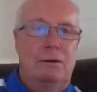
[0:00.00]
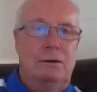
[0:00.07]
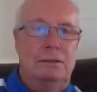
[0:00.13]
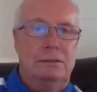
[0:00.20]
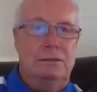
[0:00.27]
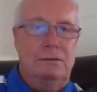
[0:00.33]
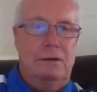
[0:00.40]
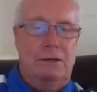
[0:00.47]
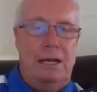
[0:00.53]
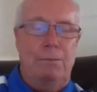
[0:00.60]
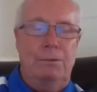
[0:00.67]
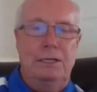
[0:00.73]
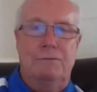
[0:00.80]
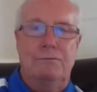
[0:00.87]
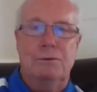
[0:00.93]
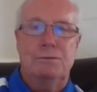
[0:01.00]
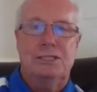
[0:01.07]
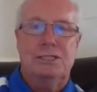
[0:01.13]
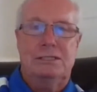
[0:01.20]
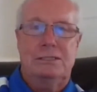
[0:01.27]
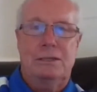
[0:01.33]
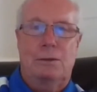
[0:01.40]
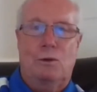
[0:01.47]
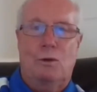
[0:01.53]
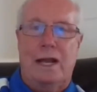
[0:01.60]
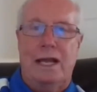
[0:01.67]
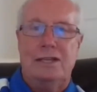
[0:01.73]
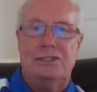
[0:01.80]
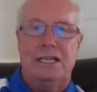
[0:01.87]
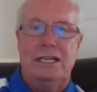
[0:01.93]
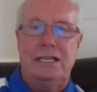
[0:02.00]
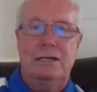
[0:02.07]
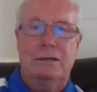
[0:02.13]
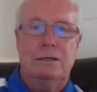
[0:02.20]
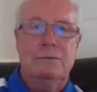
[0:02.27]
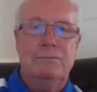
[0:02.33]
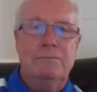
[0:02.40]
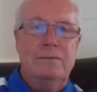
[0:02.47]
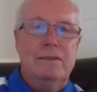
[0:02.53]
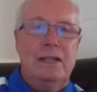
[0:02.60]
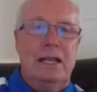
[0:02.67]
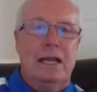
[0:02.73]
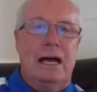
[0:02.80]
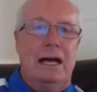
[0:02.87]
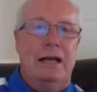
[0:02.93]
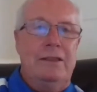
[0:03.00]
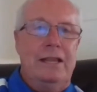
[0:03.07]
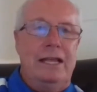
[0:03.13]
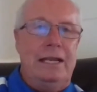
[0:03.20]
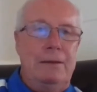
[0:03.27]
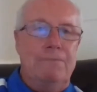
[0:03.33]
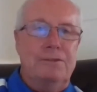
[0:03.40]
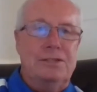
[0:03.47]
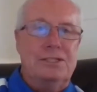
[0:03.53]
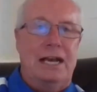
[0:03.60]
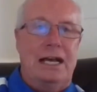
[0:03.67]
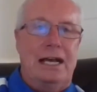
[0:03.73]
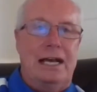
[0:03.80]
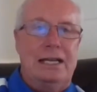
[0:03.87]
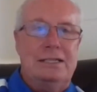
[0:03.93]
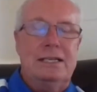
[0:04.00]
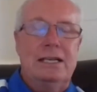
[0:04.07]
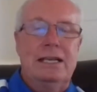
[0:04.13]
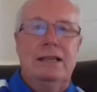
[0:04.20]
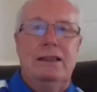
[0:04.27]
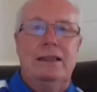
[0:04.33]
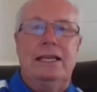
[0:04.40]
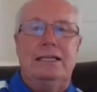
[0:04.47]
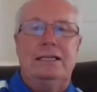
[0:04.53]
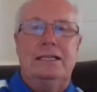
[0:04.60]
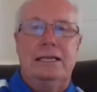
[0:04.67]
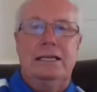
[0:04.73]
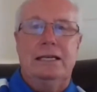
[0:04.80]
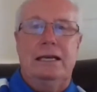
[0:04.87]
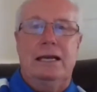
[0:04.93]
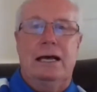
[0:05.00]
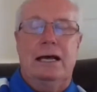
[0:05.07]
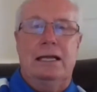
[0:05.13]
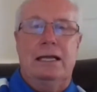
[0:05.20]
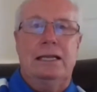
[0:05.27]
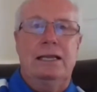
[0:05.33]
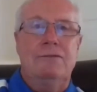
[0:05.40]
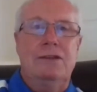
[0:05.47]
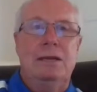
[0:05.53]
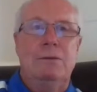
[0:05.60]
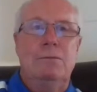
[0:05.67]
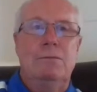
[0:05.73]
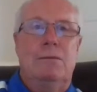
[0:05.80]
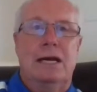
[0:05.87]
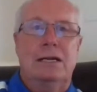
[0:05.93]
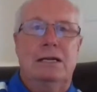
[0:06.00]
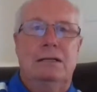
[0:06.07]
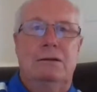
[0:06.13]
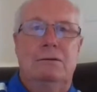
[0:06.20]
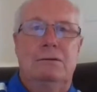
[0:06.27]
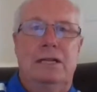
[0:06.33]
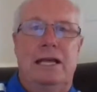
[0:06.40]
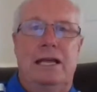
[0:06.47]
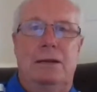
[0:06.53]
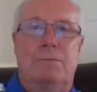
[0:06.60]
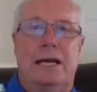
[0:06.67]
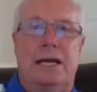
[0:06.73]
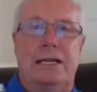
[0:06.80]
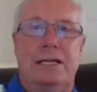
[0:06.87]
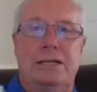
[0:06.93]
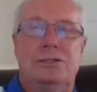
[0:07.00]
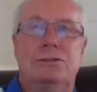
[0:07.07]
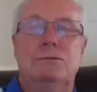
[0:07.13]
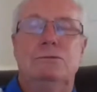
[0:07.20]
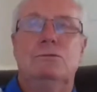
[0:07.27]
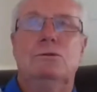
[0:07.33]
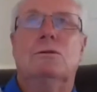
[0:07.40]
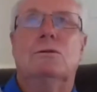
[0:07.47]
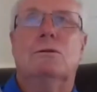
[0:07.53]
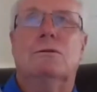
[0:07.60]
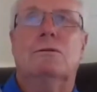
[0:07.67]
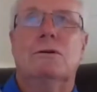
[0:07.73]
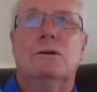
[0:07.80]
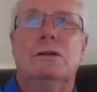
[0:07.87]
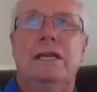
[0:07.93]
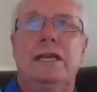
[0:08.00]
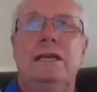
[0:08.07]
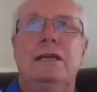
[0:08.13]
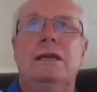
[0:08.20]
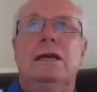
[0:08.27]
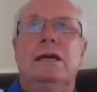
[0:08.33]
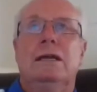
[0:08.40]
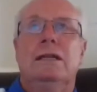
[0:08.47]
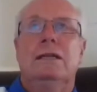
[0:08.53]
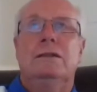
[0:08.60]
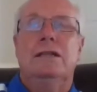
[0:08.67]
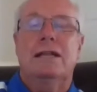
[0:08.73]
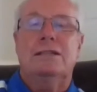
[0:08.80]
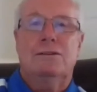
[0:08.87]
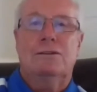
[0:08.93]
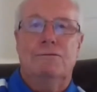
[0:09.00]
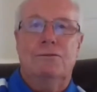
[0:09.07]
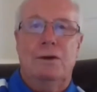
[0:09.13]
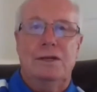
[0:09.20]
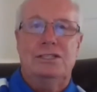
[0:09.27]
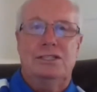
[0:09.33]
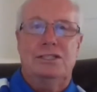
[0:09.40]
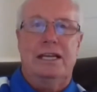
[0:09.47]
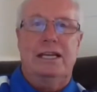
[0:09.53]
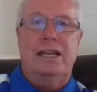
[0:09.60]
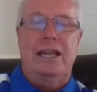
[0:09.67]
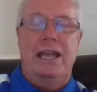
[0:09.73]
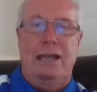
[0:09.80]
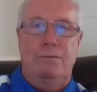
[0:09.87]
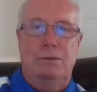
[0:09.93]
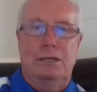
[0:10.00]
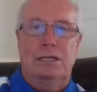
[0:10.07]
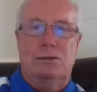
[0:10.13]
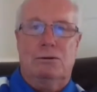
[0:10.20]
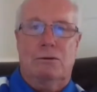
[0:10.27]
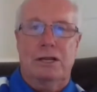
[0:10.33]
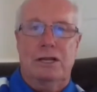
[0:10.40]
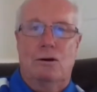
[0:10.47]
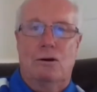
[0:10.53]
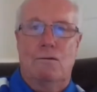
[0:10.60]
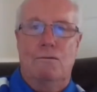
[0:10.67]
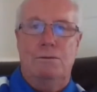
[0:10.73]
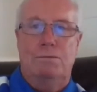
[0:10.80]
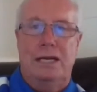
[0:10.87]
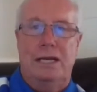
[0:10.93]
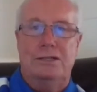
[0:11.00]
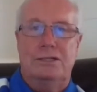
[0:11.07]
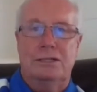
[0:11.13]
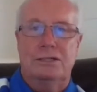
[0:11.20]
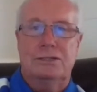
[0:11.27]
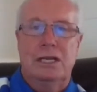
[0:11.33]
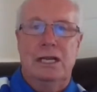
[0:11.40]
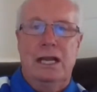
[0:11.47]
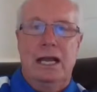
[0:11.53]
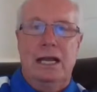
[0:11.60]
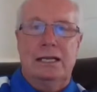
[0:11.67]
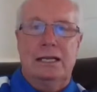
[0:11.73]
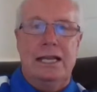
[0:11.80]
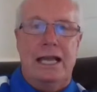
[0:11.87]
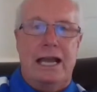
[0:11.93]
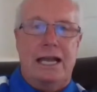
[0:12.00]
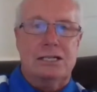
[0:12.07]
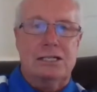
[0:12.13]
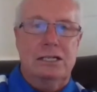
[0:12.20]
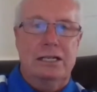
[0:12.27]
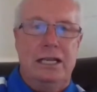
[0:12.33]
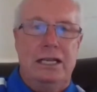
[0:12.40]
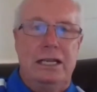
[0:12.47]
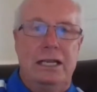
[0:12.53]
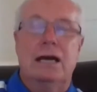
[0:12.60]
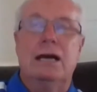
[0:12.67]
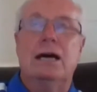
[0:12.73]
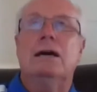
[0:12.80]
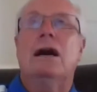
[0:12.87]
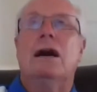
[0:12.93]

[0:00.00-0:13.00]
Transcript: a couple of them summarized here, that emphasize that giving monoclonal antibodies to early, not so very sick ambulatory COVID patients can actually